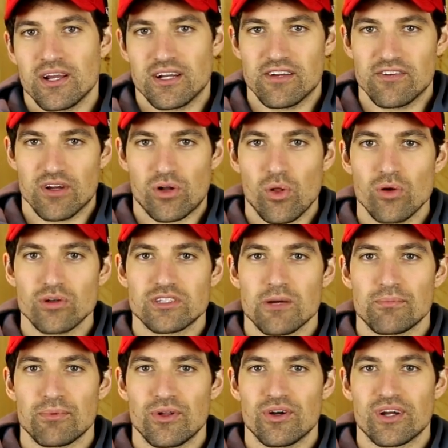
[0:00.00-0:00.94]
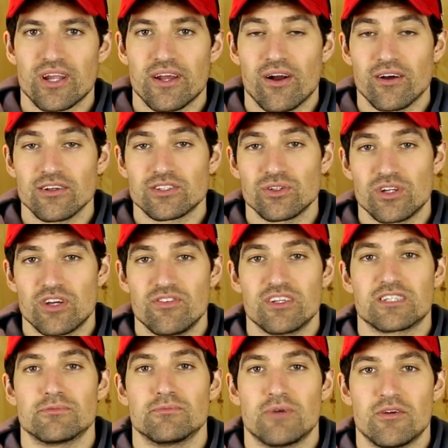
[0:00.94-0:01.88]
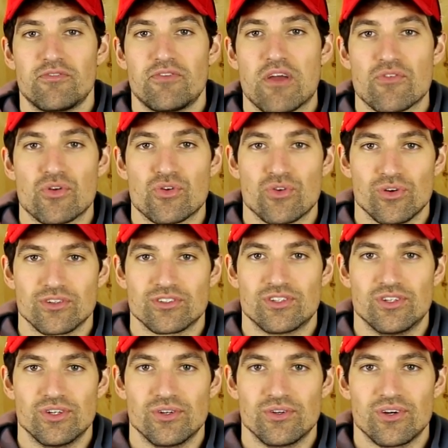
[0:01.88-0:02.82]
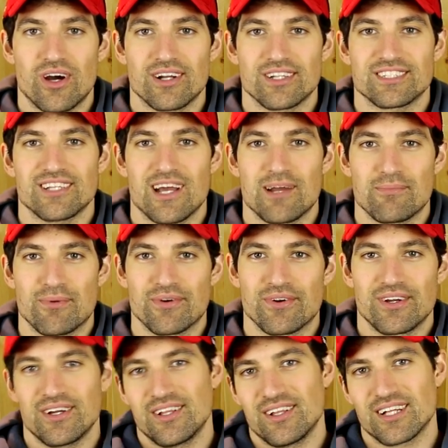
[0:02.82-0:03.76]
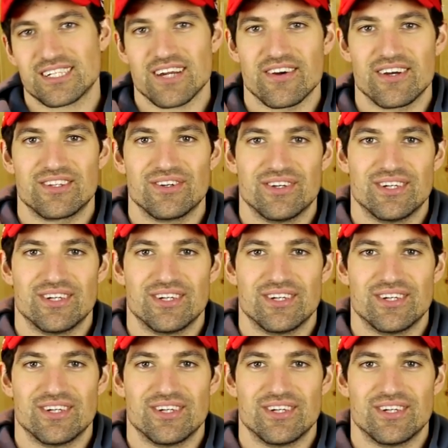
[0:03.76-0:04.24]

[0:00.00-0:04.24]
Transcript: gonna give you a close-up look, and also give you some of my favorite drills to do on a slide board. Let's get right to